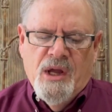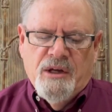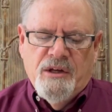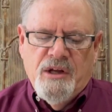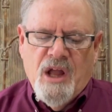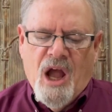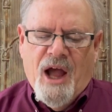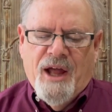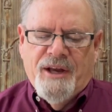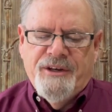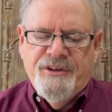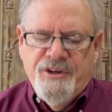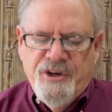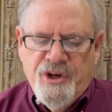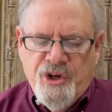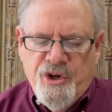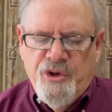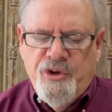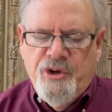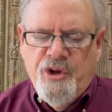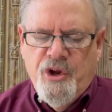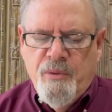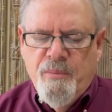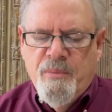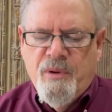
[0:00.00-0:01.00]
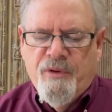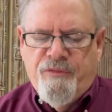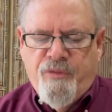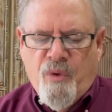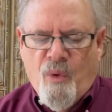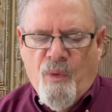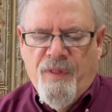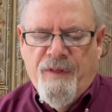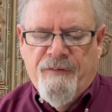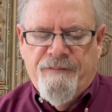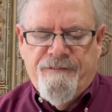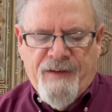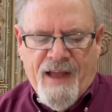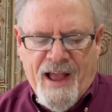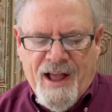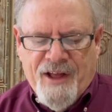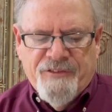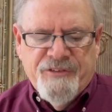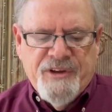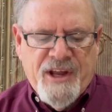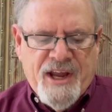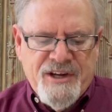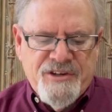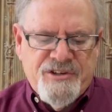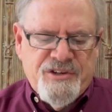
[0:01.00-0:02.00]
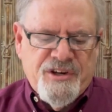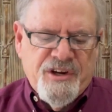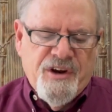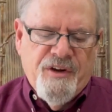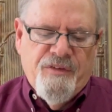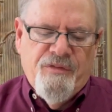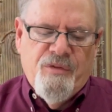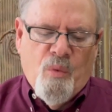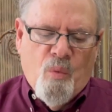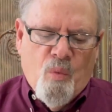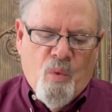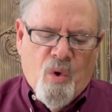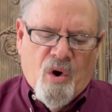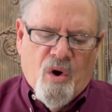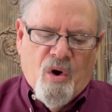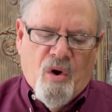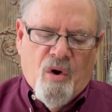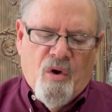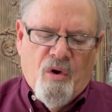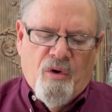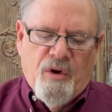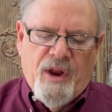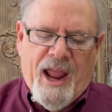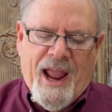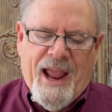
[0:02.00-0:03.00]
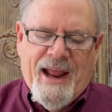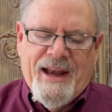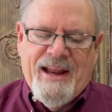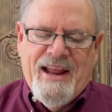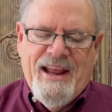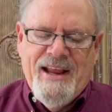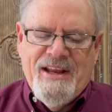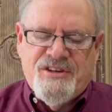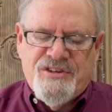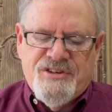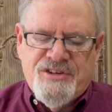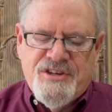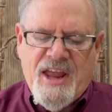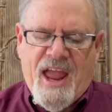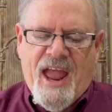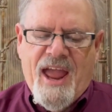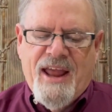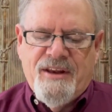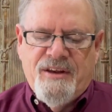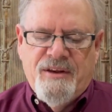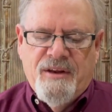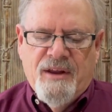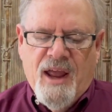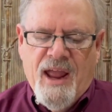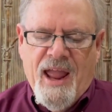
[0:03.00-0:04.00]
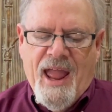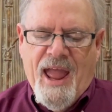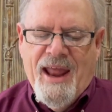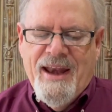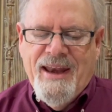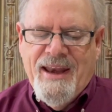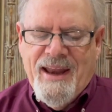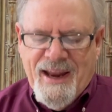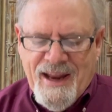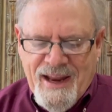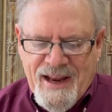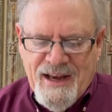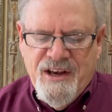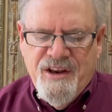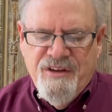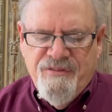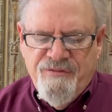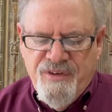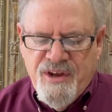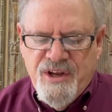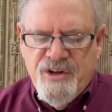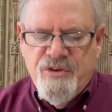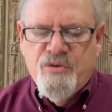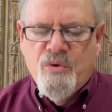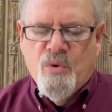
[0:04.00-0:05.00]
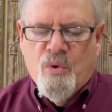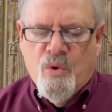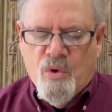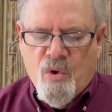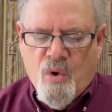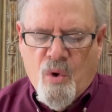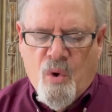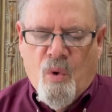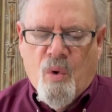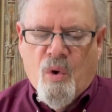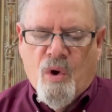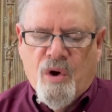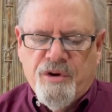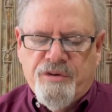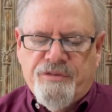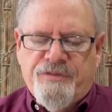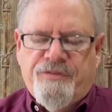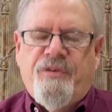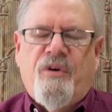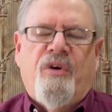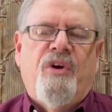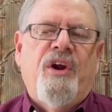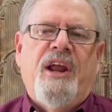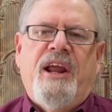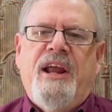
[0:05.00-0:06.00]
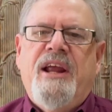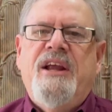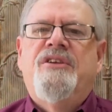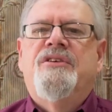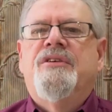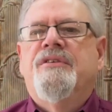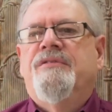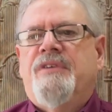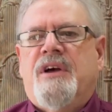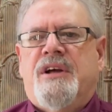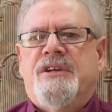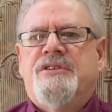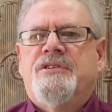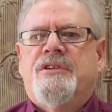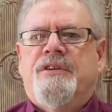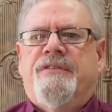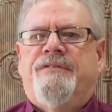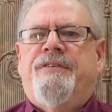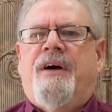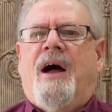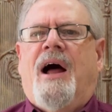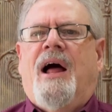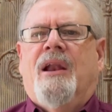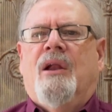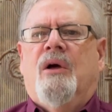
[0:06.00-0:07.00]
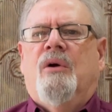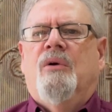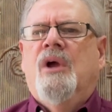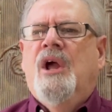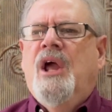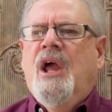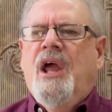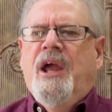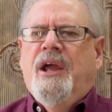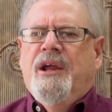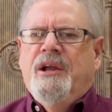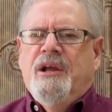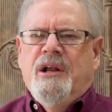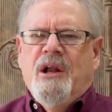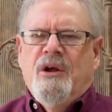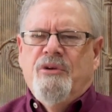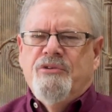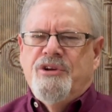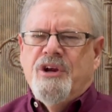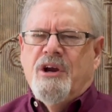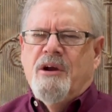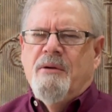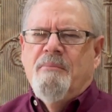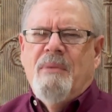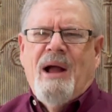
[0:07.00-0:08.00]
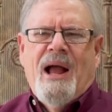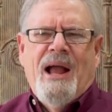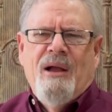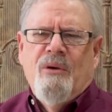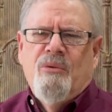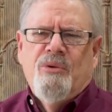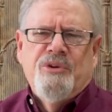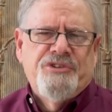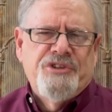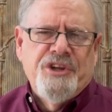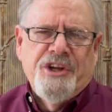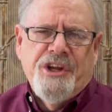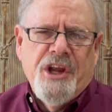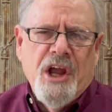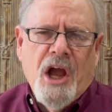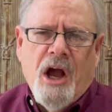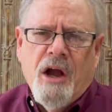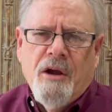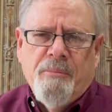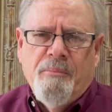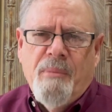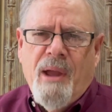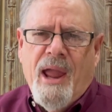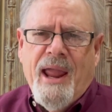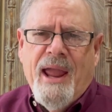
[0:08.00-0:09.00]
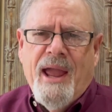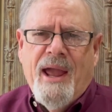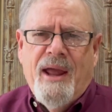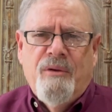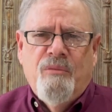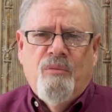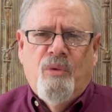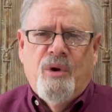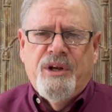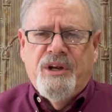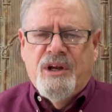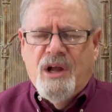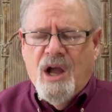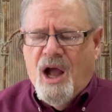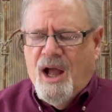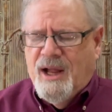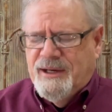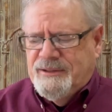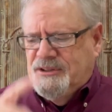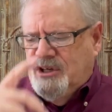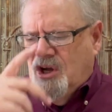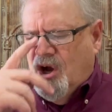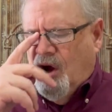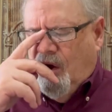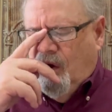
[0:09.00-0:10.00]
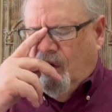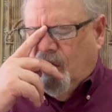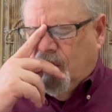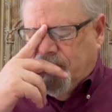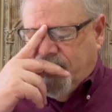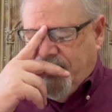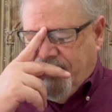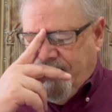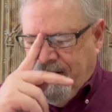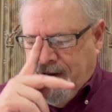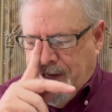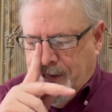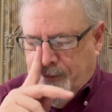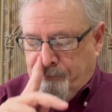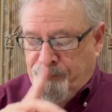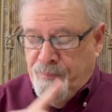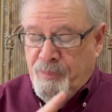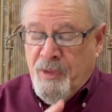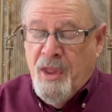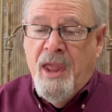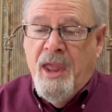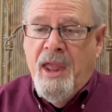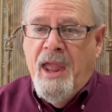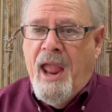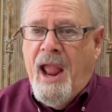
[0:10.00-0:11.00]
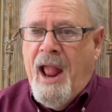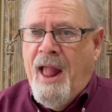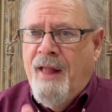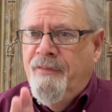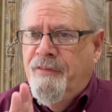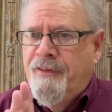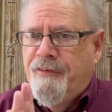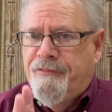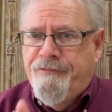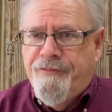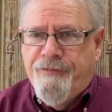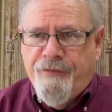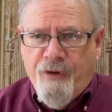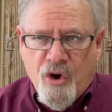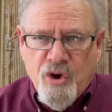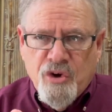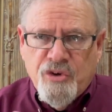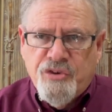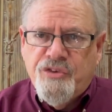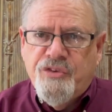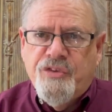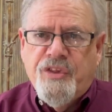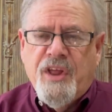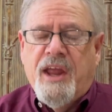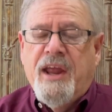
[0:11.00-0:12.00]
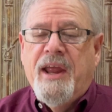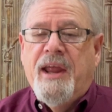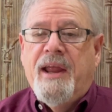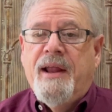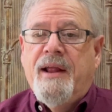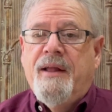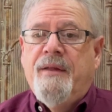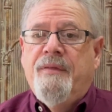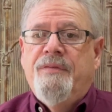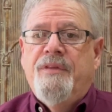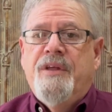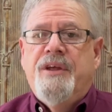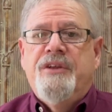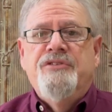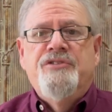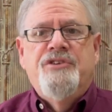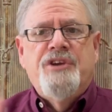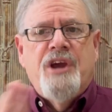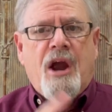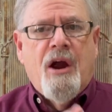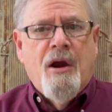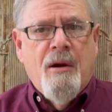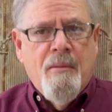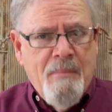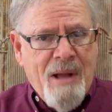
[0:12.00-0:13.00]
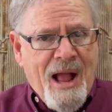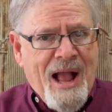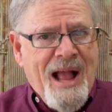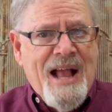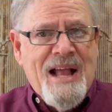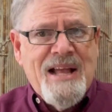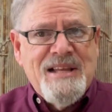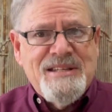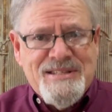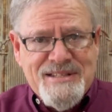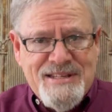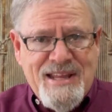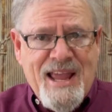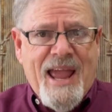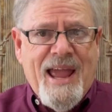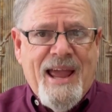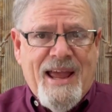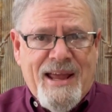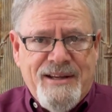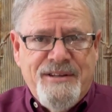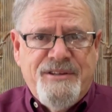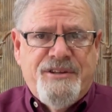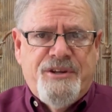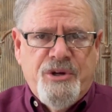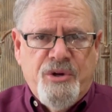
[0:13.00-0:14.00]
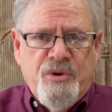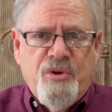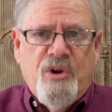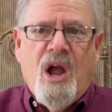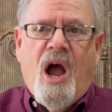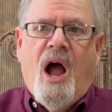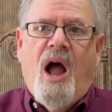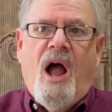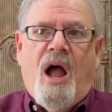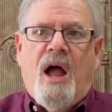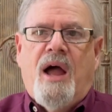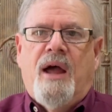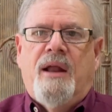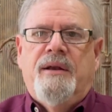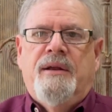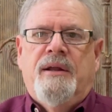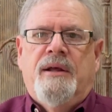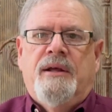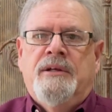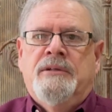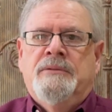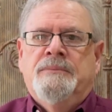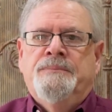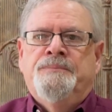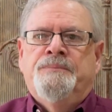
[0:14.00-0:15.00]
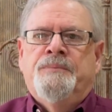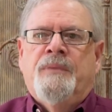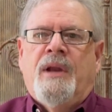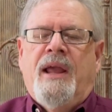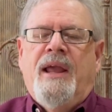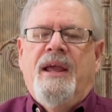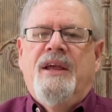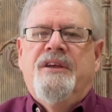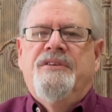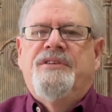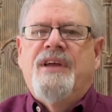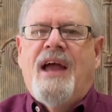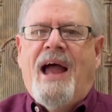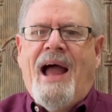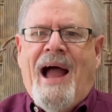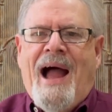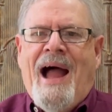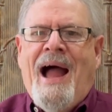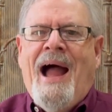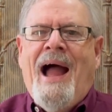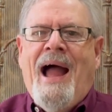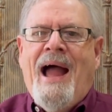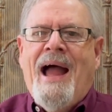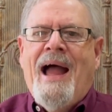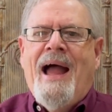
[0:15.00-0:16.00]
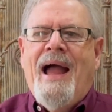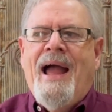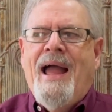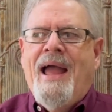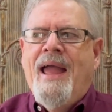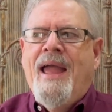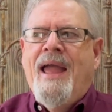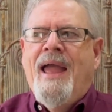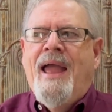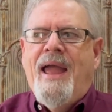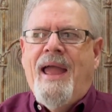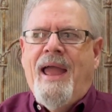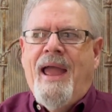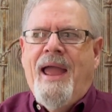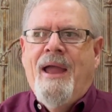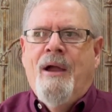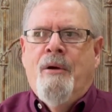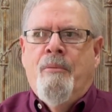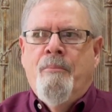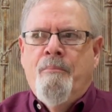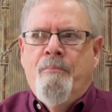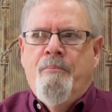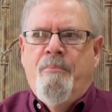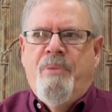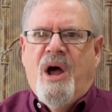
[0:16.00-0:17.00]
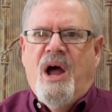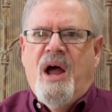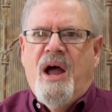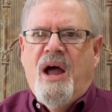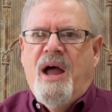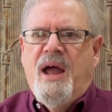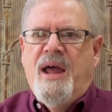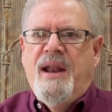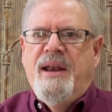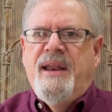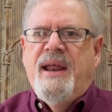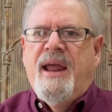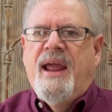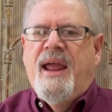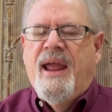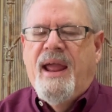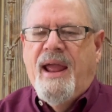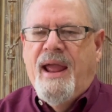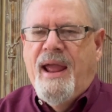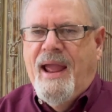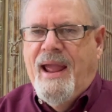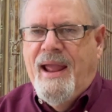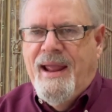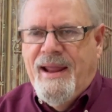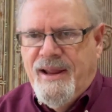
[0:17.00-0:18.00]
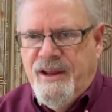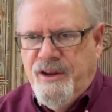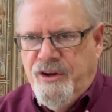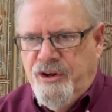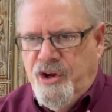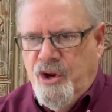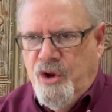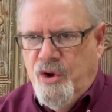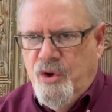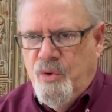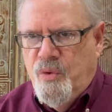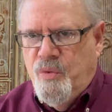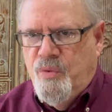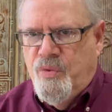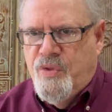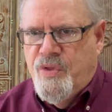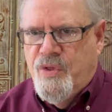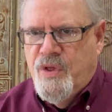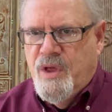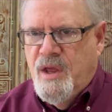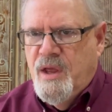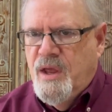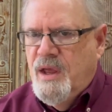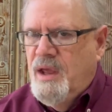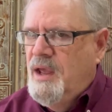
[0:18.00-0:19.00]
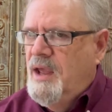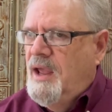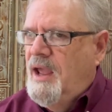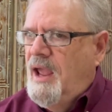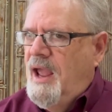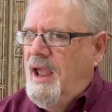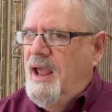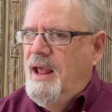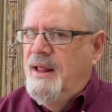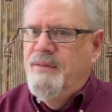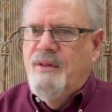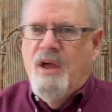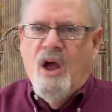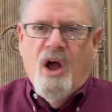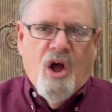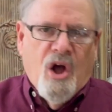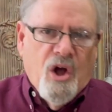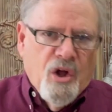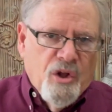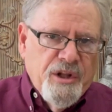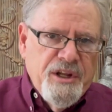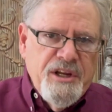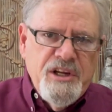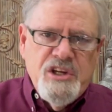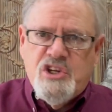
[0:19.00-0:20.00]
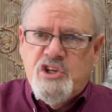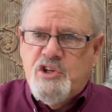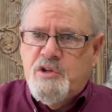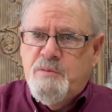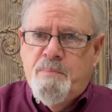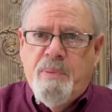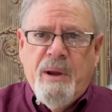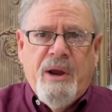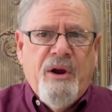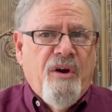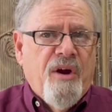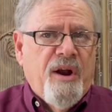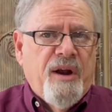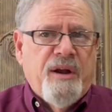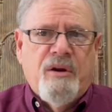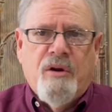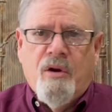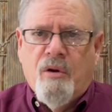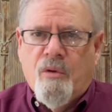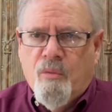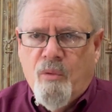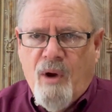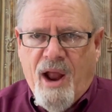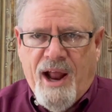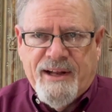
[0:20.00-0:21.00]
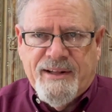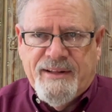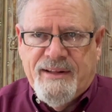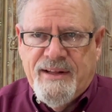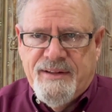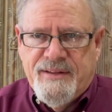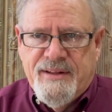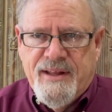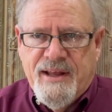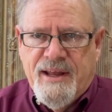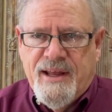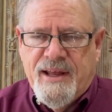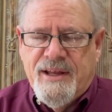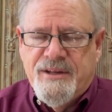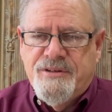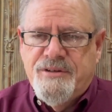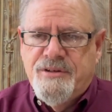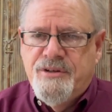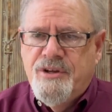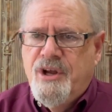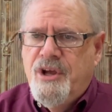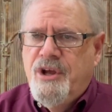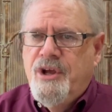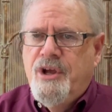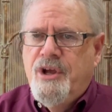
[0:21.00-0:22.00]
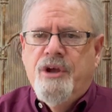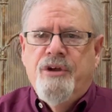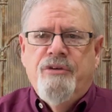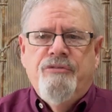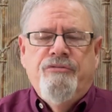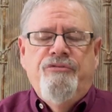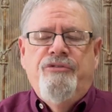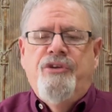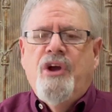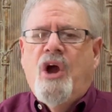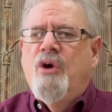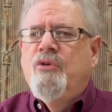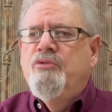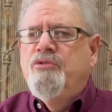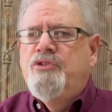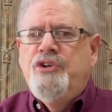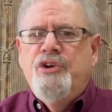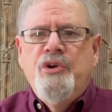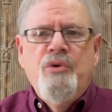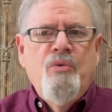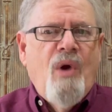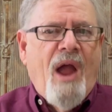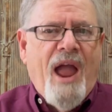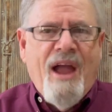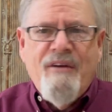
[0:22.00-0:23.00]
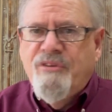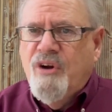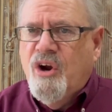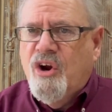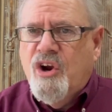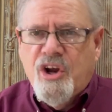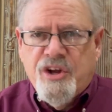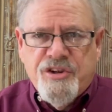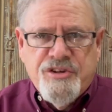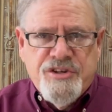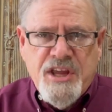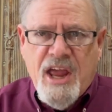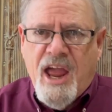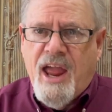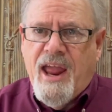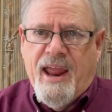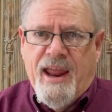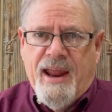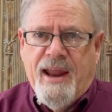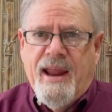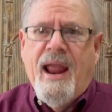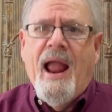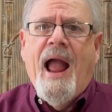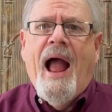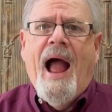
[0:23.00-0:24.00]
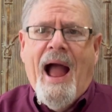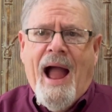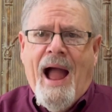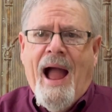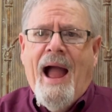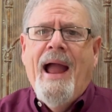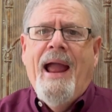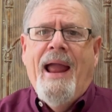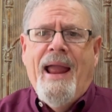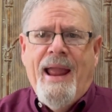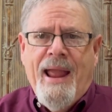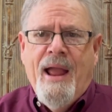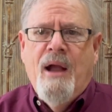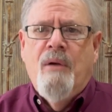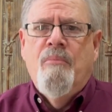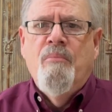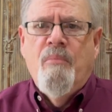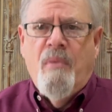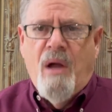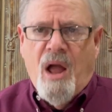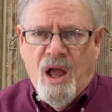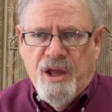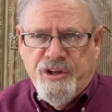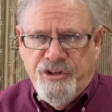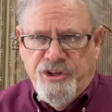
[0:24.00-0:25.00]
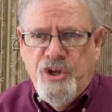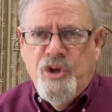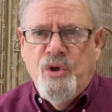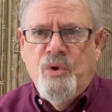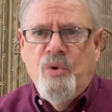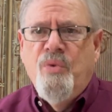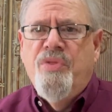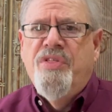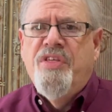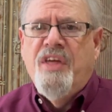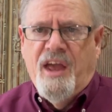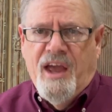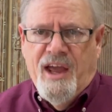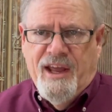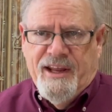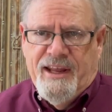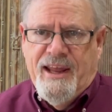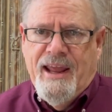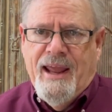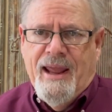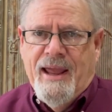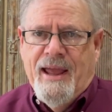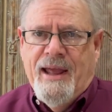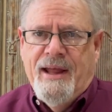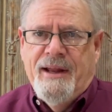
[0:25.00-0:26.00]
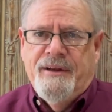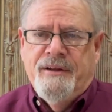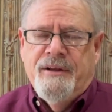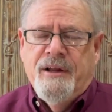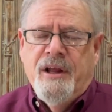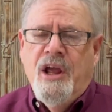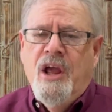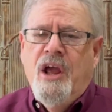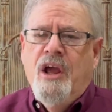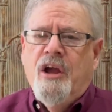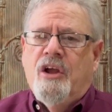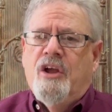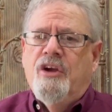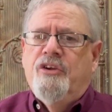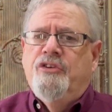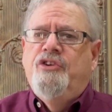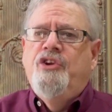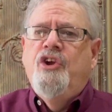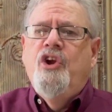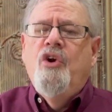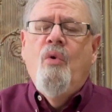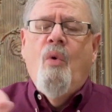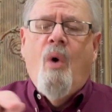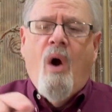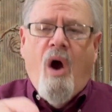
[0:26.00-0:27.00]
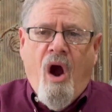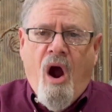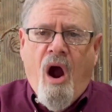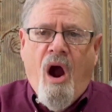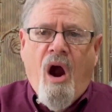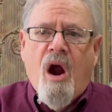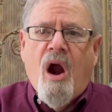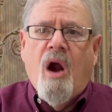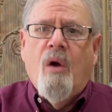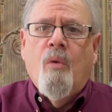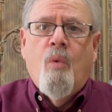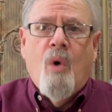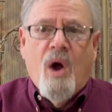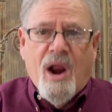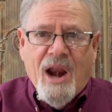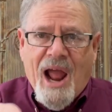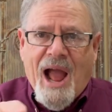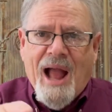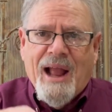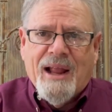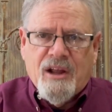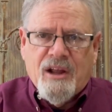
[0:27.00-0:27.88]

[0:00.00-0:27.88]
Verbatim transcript: God knew you before the foundation of the world and he set an individual course for each of us to follow. You know, Jeremiah was a young man when God called him. And the first thing that Jeremiah said to God is, I am but a youth. And the Holy Spirit corrected this. Don't you ever say, I am a youth again, because you are what I